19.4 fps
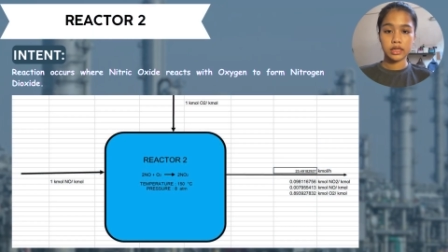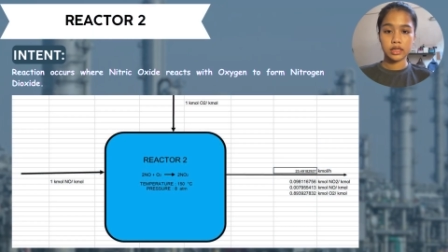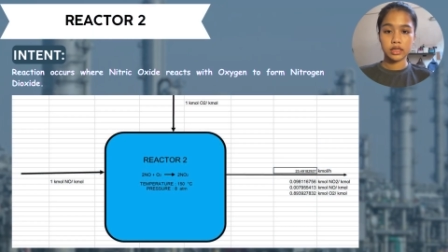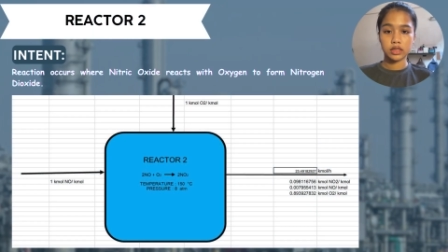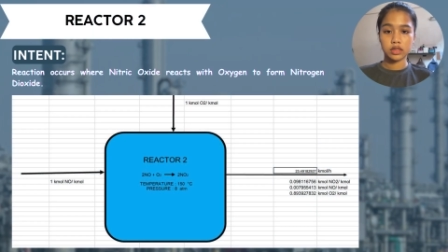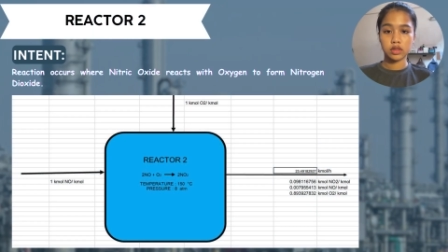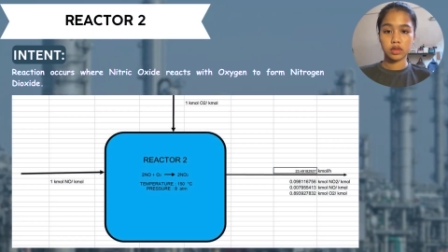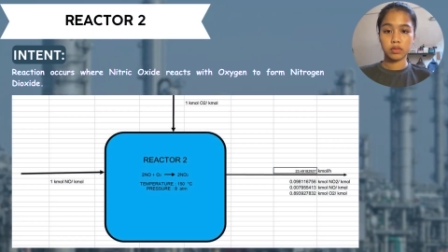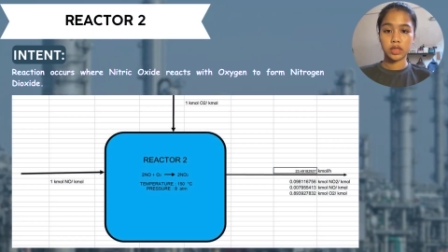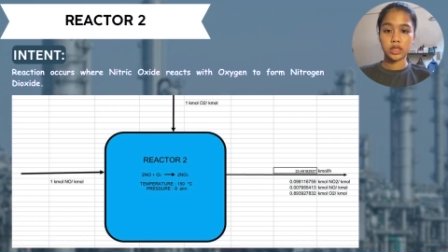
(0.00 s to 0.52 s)
is
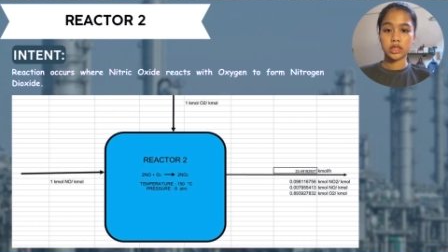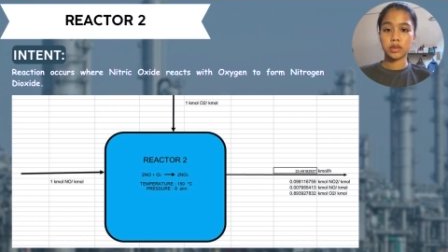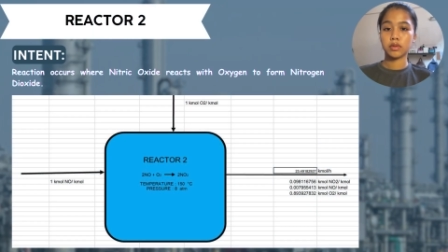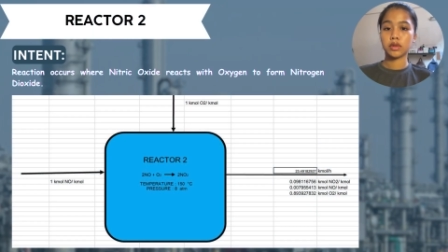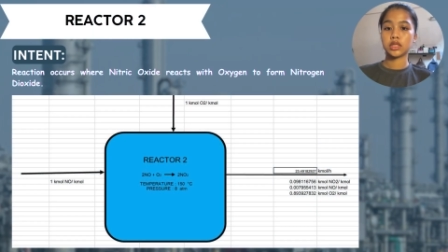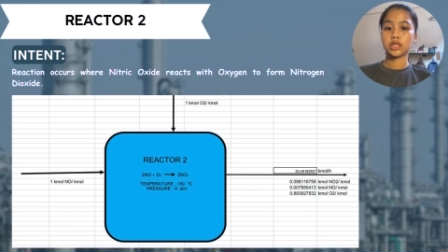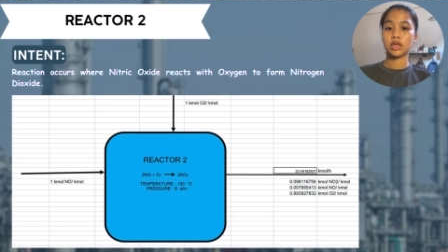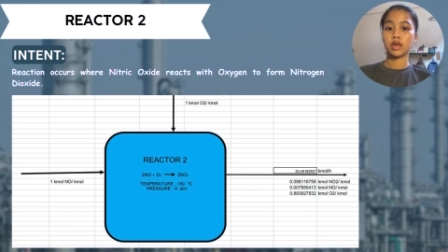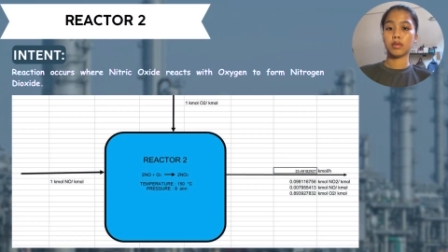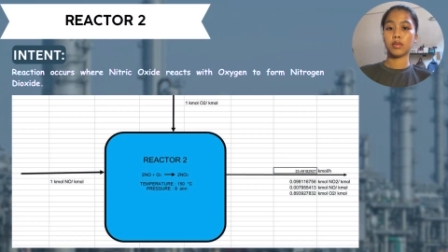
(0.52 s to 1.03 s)
to
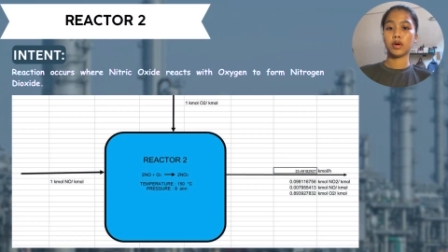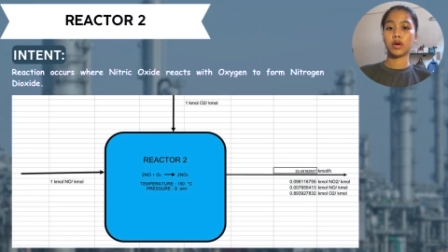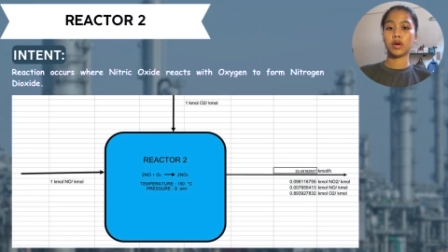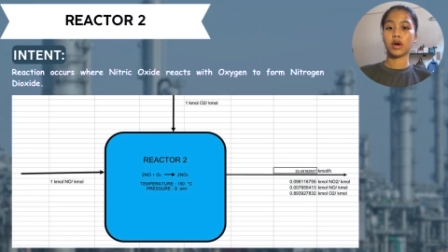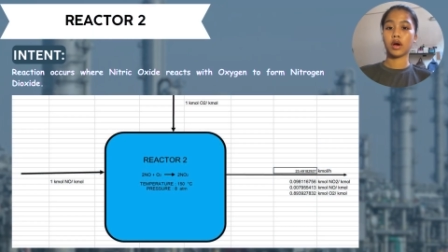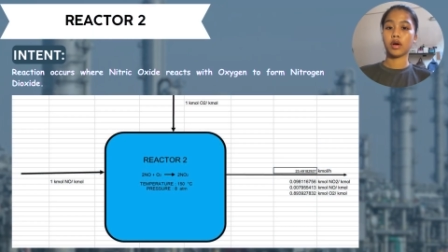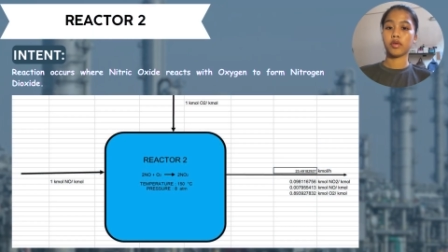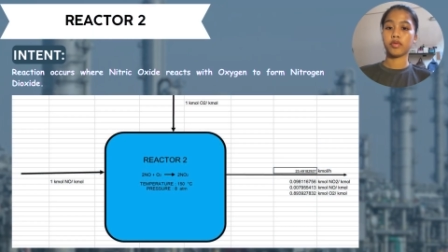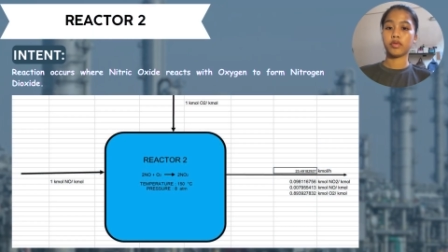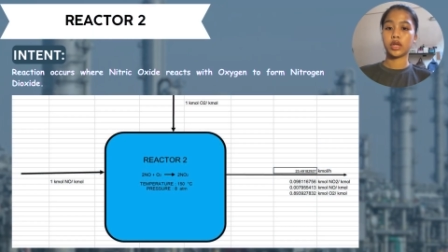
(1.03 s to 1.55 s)
maximize the amount
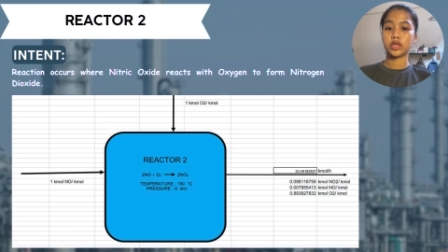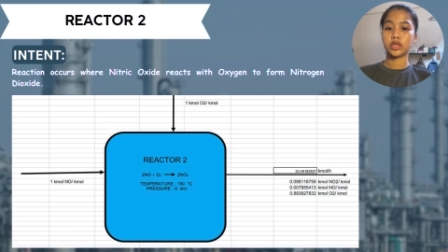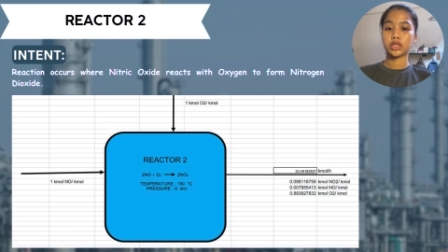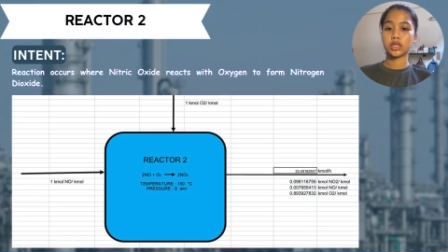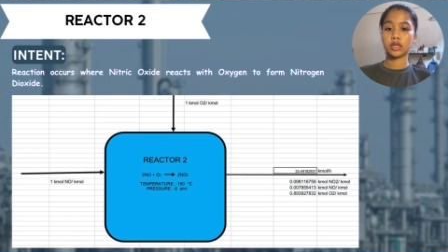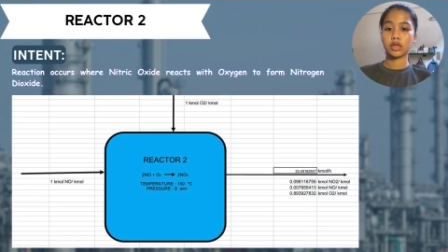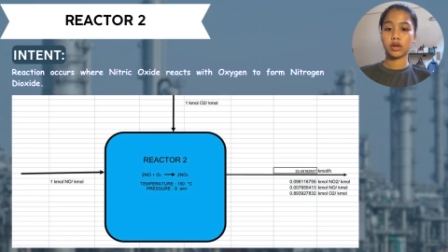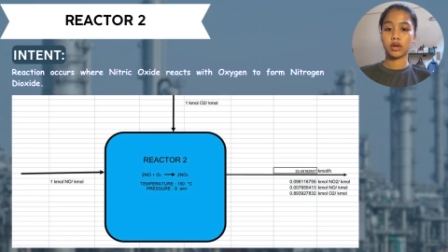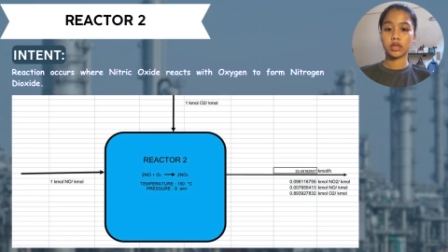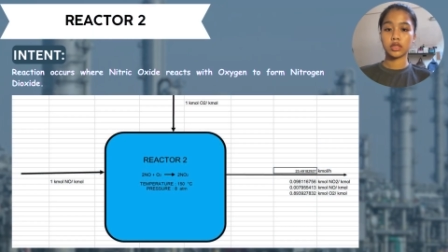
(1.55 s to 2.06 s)
of
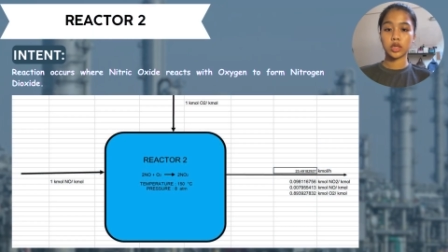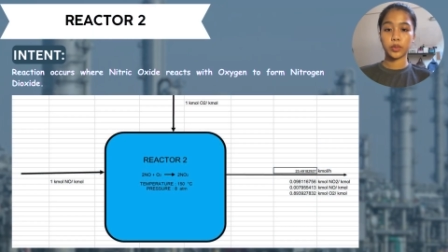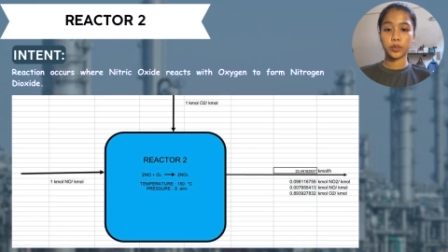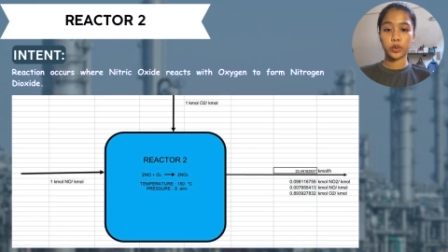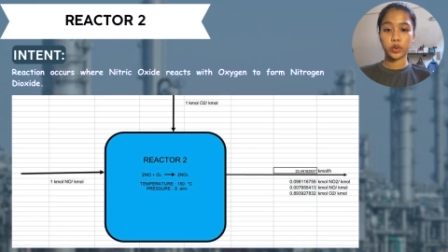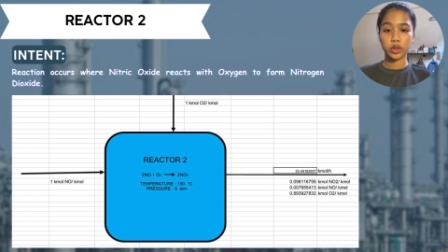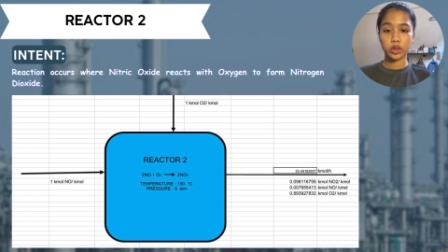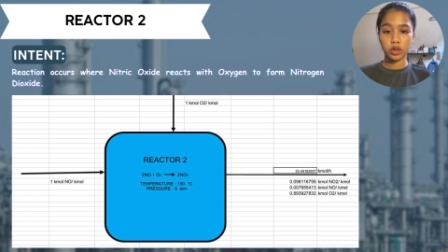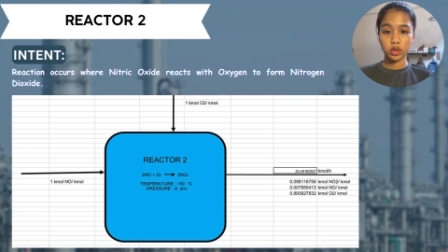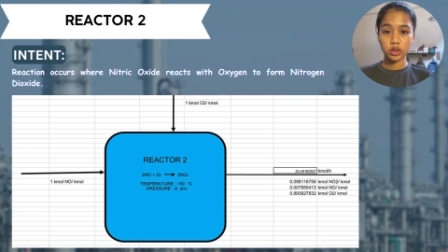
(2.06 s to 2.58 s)
nitrogen dioxide
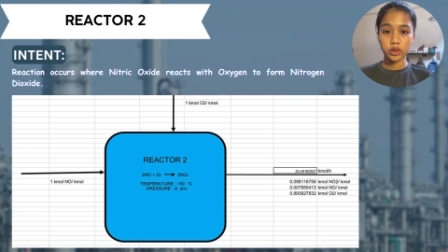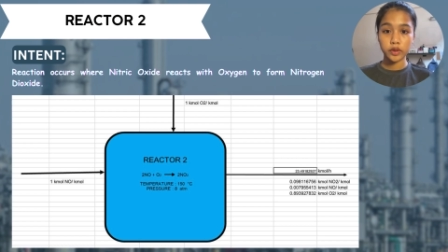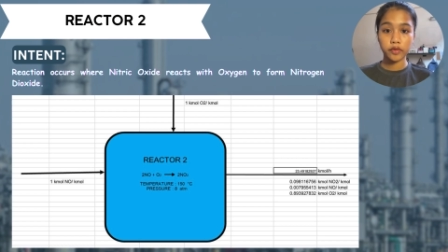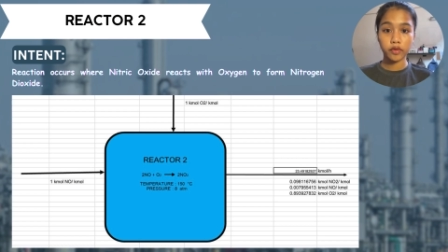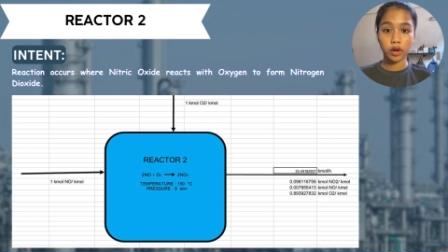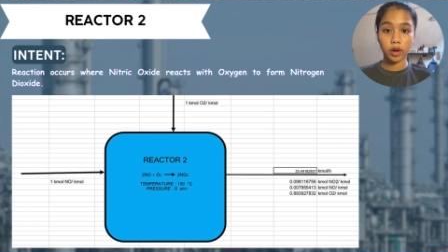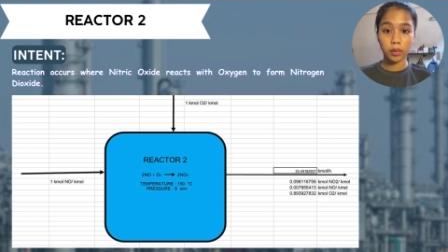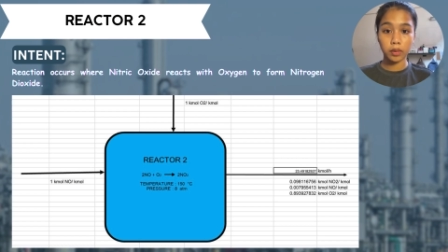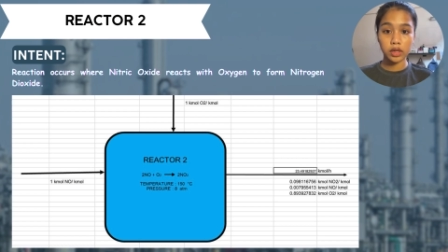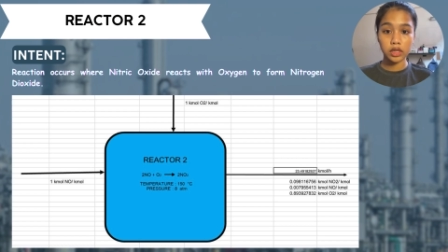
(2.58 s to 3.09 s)
produced
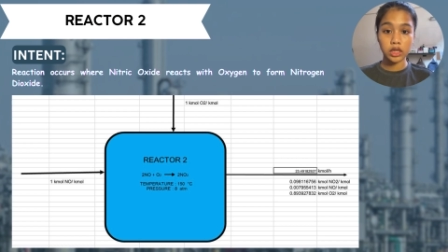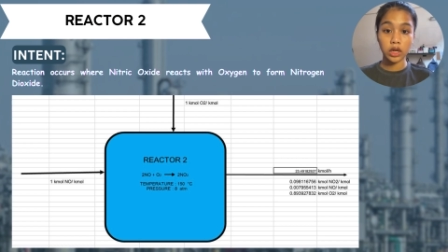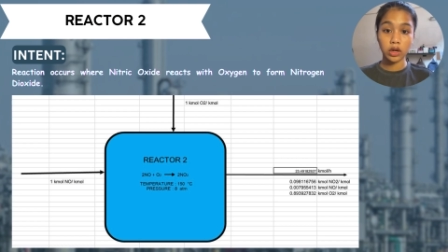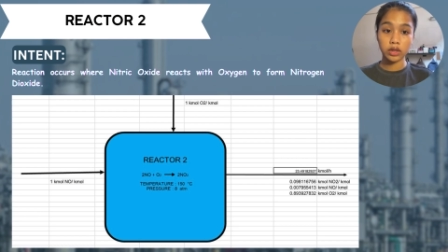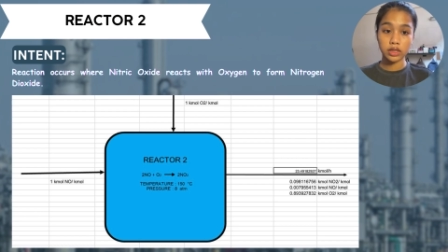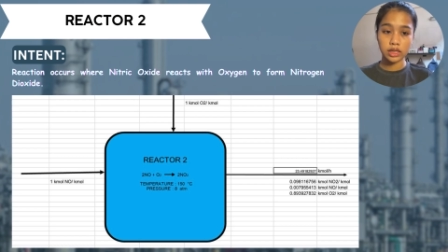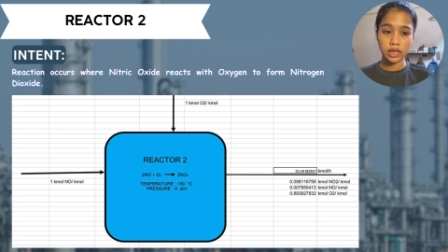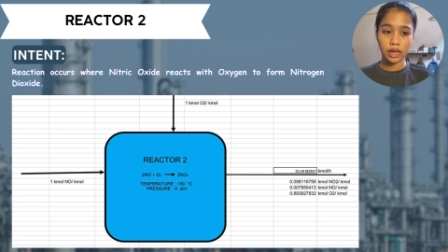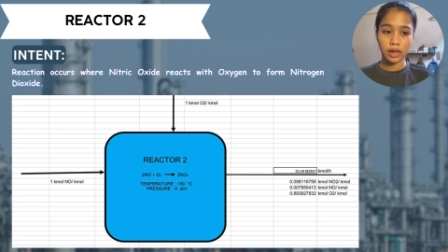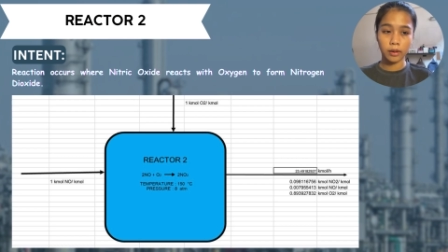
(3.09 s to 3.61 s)
from nitric
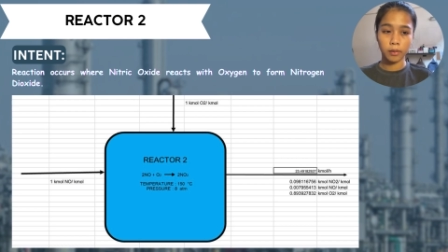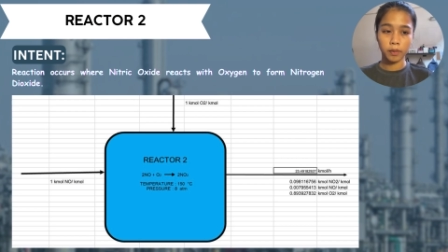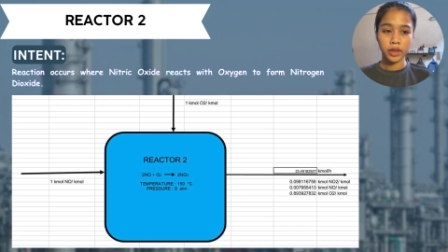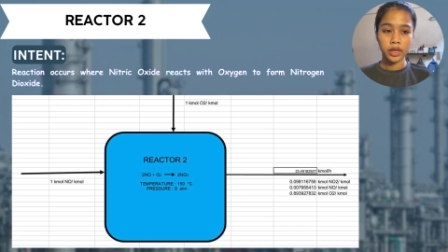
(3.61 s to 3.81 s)
oxide.